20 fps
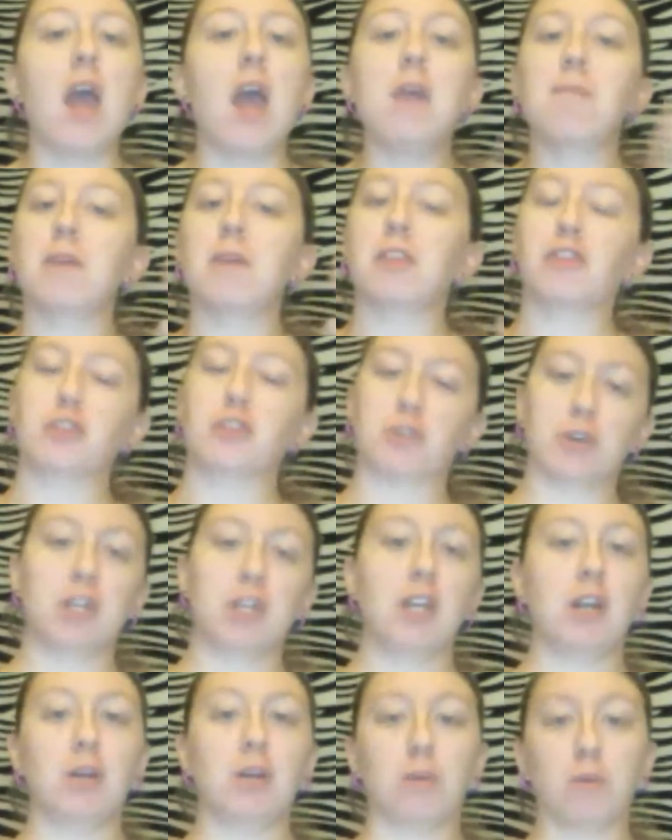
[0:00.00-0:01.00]
I am a
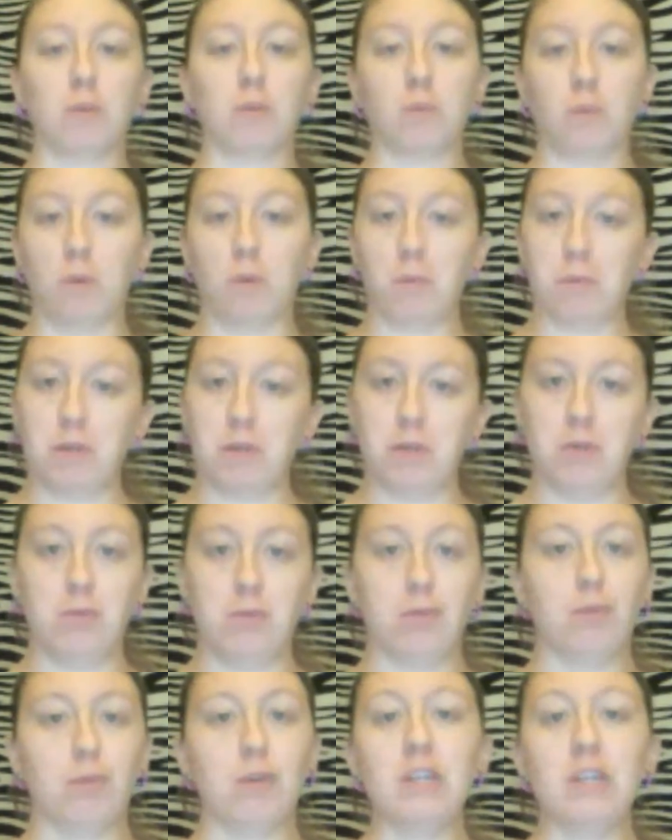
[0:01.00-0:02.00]
30-year-old woman
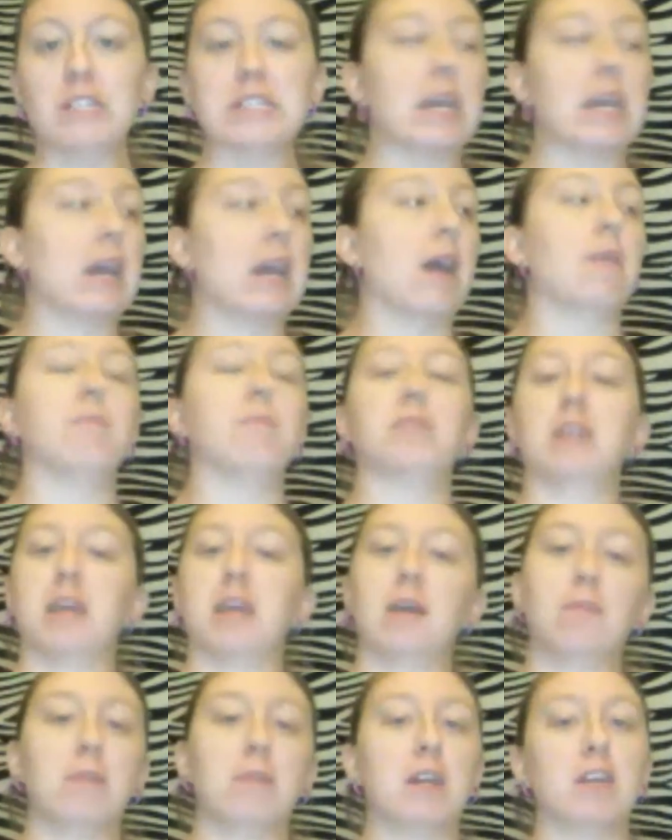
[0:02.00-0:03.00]
who looks like I'm
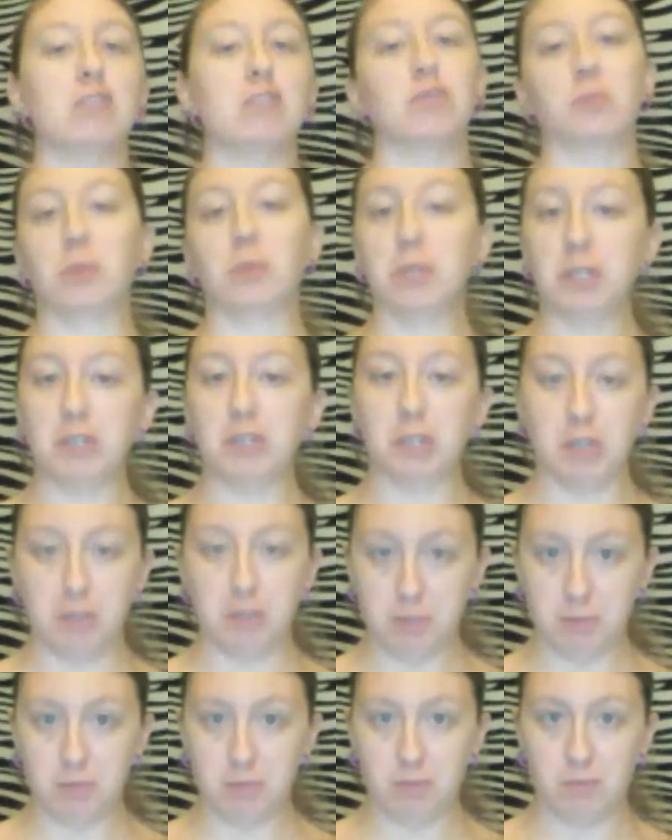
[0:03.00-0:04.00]
damn near
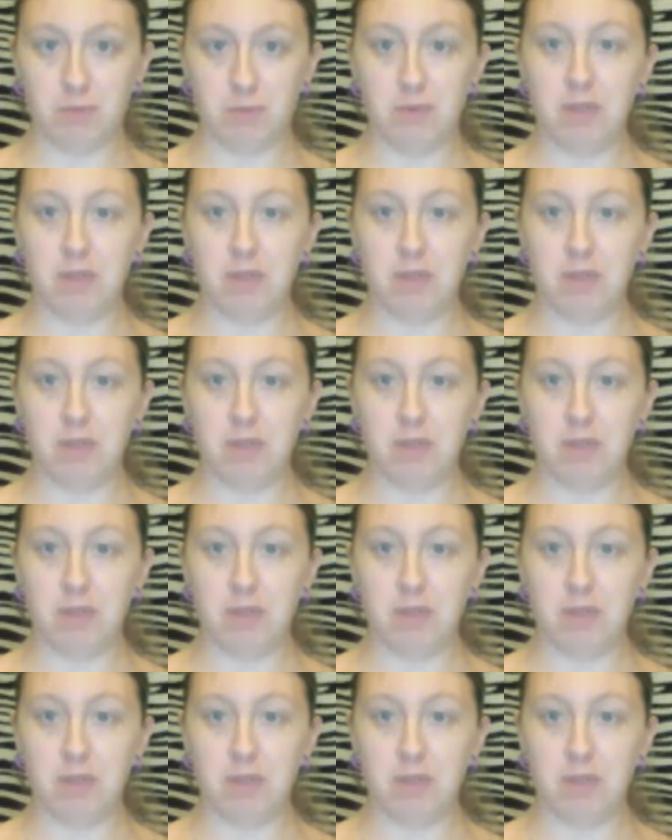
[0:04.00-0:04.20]
22.